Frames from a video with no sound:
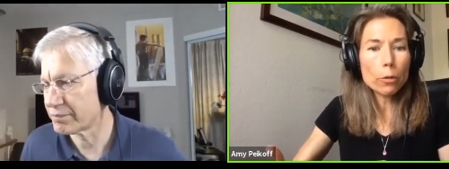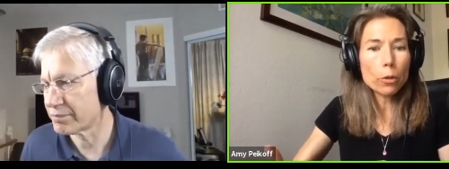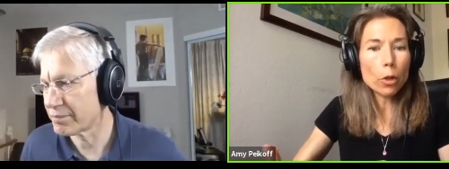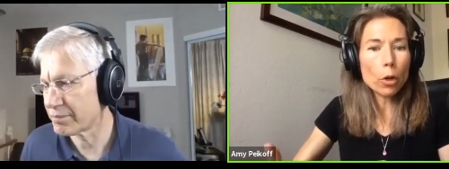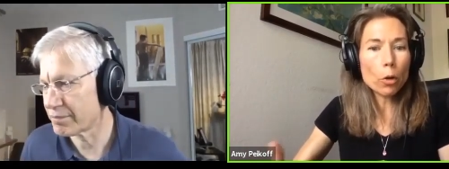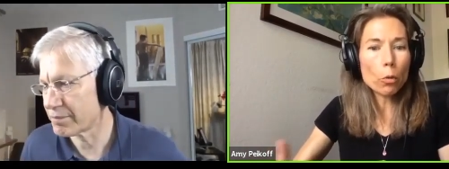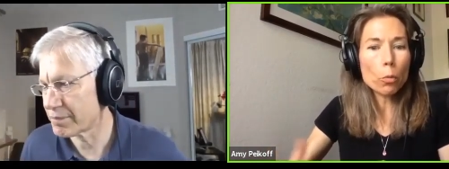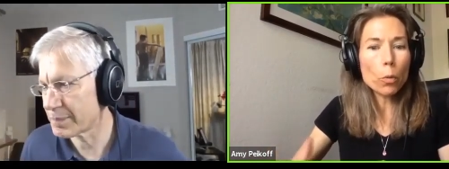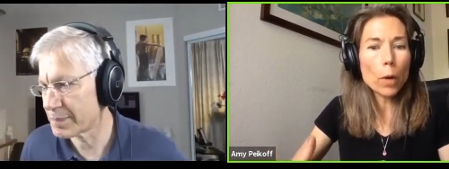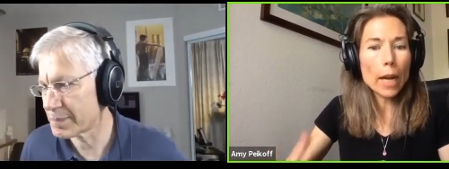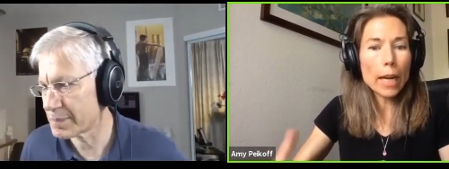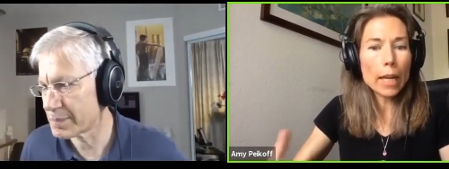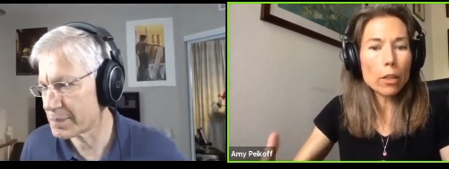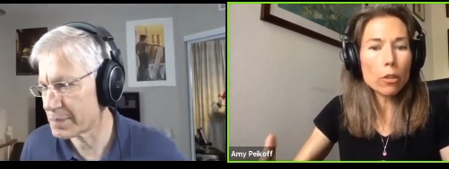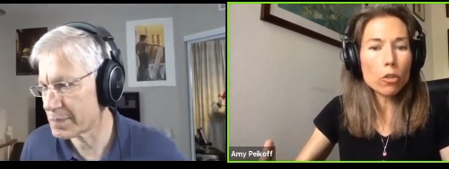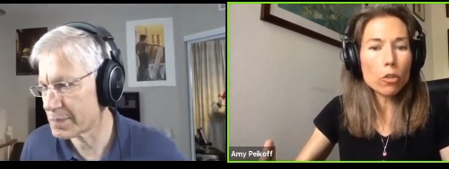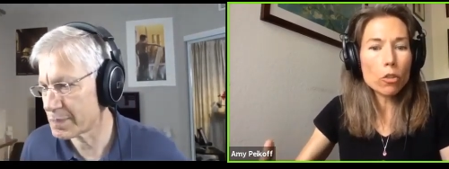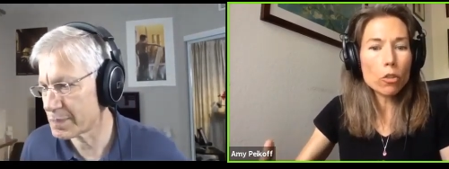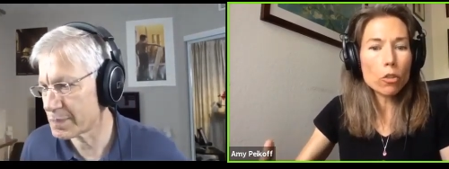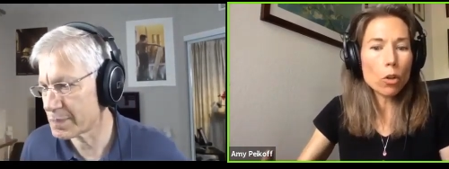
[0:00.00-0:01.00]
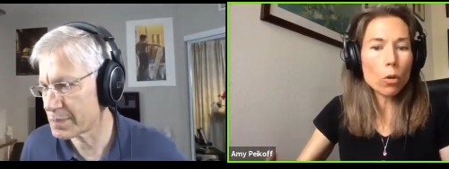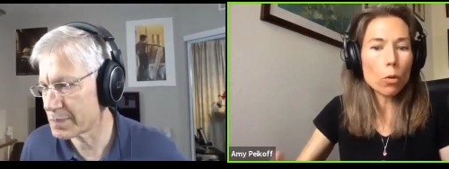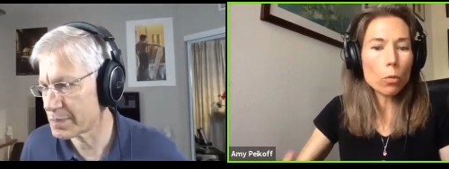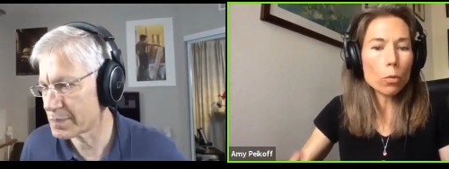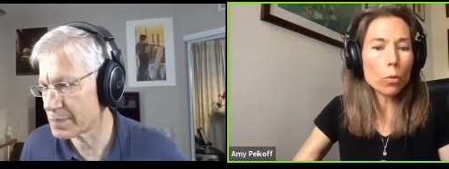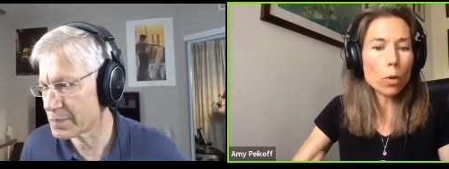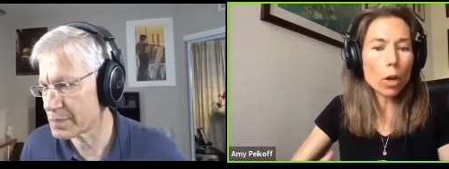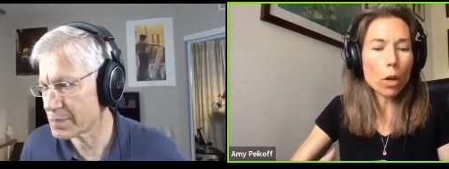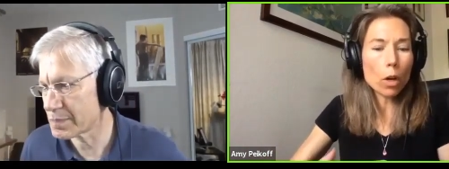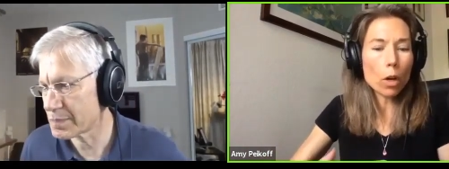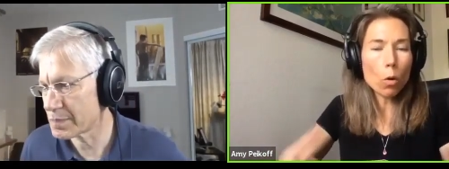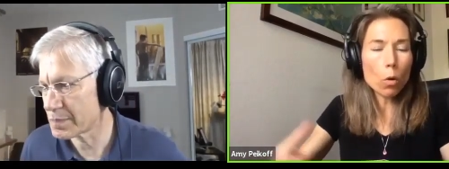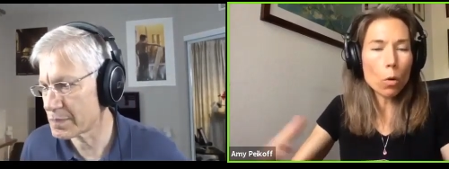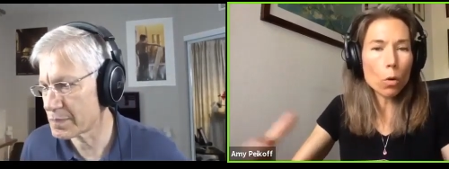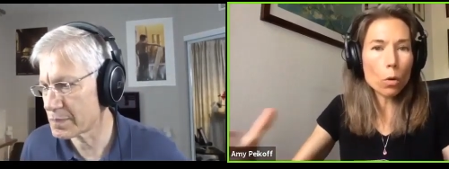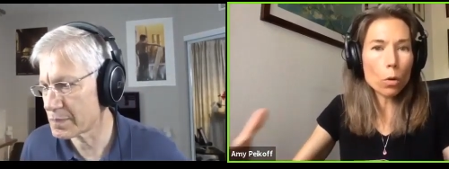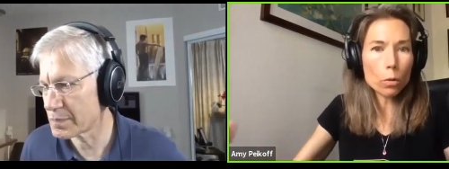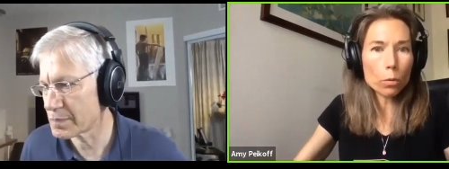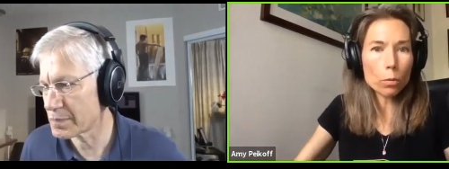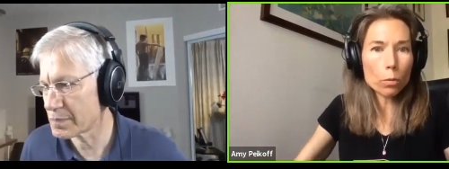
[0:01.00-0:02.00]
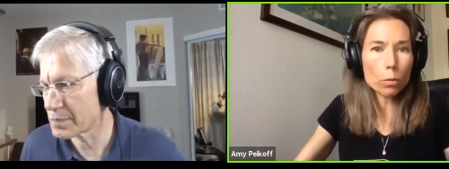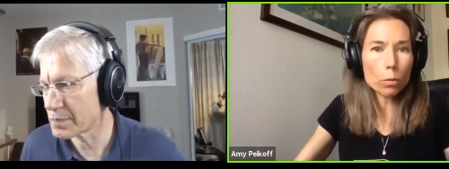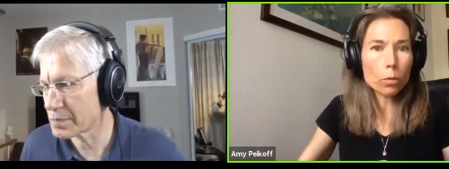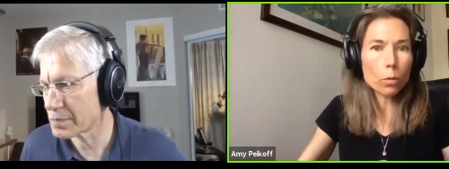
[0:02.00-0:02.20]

Speaker 1: arrange you know a whole